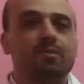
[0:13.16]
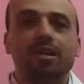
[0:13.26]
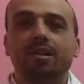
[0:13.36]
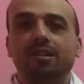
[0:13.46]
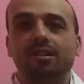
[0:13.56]

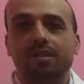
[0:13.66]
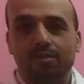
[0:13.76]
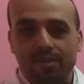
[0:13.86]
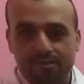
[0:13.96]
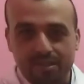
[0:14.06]
by
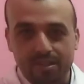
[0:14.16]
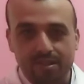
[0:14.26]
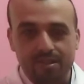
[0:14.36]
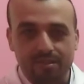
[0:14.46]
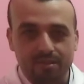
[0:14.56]
Graphing.
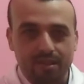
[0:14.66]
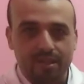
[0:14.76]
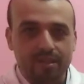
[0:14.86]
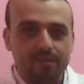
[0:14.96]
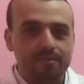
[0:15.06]

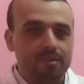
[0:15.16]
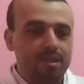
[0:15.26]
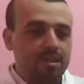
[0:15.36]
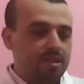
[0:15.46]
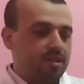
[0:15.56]
Okay.
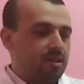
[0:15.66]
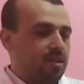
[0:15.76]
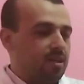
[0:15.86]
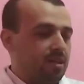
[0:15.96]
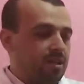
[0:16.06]

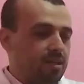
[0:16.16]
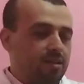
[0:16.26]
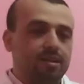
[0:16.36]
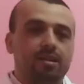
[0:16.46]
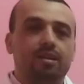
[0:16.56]

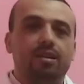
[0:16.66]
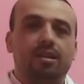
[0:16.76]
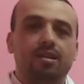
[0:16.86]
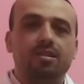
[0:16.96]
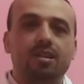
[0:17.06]

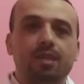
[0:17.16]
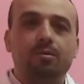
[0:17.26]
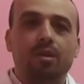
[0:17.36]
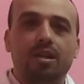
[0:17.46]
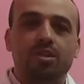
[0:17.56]

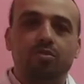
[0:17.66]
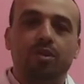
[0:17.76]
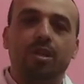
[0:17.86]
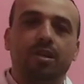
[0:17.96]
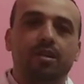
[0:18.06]
Last
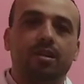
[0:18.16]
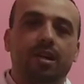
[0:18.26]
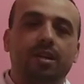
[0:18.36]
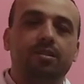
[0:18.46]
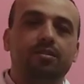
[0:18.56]
week
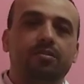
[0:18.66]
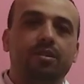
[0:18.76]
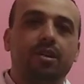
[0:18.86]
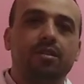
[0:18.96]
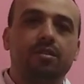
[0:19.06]
I
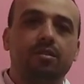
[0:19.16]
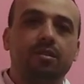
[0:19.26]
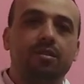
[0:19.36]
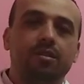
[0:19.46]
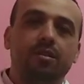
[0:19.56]
defined
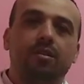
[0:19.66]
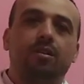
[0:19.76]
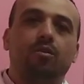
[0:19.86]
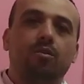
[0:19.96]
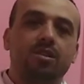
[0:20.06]

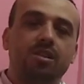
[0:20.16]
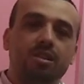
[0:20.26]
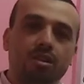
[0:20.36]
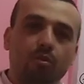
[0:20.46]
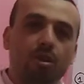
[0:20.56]
what is an
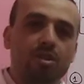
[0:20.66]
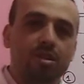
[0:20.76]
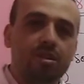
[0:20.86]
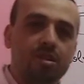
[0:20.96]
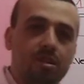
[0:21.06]

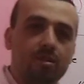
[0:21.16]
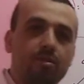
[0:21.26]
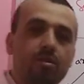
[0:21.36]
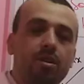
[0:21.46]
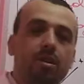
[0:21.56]
equation. So
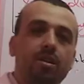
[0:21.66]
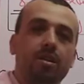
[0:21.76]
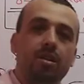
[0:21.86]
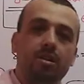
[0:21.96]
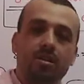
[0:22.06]

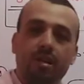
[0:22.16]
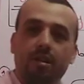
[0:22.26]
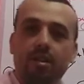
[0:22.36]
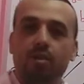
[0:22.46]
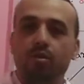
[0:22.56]
inside
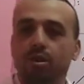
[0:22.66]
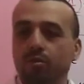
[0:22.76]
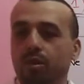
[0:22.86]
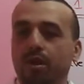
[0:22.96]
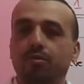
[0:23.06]
an equation
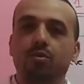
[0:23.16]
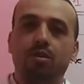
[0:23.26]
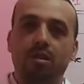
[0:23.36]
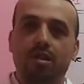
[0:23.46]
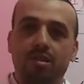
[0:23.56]
we have two
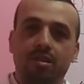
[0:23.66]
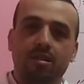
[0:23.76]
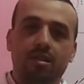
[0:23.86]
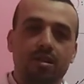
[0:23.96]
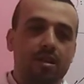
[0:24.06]

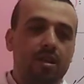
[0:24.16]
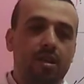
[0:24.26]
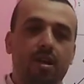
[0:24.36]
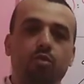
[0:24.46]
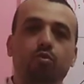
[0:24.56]
sides,
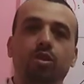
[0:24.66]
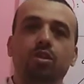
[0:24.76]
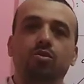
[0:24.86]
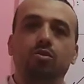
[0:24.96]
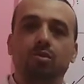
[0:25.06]
and we need
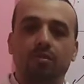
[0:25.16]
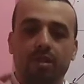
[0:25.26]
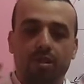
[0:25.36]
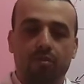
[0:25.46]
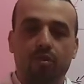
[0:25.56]
to solve
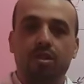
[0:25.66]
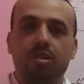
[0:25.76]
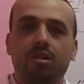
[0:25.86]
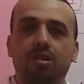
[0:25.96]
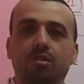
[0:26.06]
an
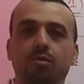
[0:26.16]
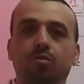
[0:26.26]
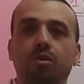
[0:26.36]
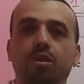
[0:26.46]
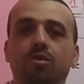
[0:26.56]
equation. That means
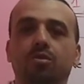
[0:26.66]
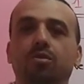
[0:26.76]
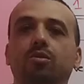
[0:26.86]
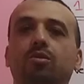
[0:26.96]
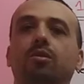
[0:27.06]
we need
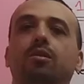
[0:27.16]
to